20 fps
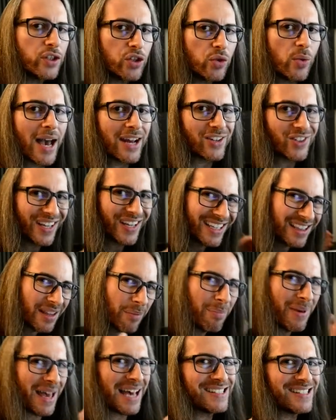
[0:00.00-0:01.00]
that you actually get
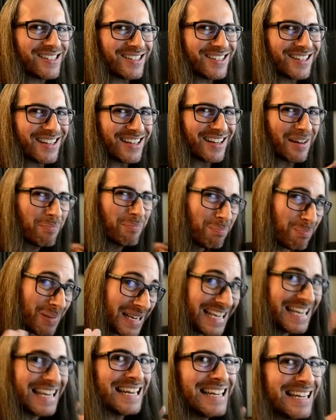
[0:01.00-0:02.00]
the best
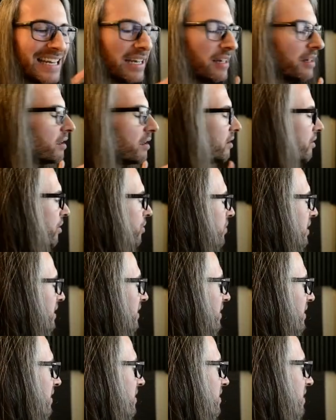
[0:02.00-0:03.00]
beginning
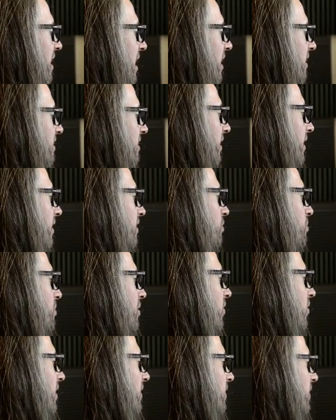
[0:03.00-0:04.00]
360 editing
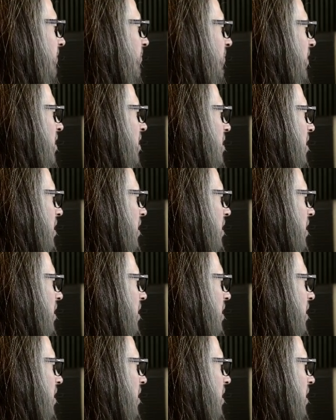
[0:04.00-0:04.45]
experience.